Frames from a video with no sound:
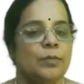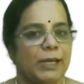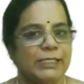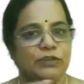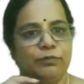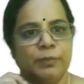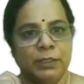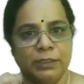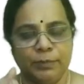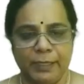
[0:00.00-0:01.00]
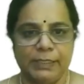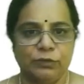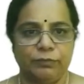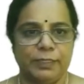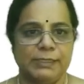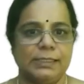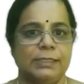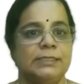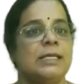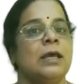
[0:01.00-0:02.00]
place of birth, place of
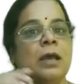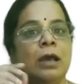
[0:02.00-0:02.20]
residence,